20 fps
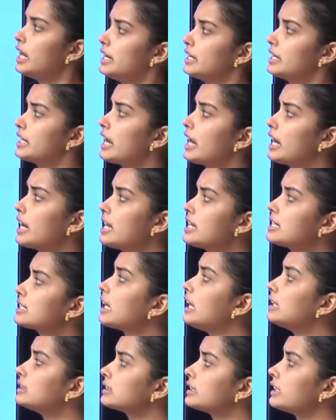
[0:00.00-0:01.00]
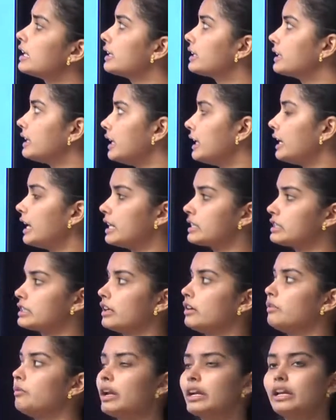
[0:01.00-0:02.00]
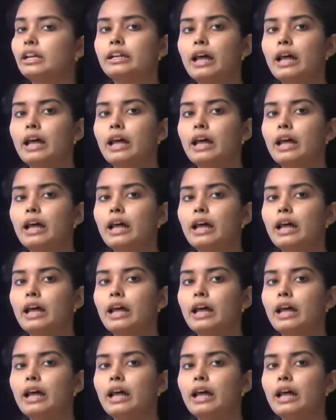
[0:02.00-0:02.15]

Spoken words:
DNA is considered denatured when the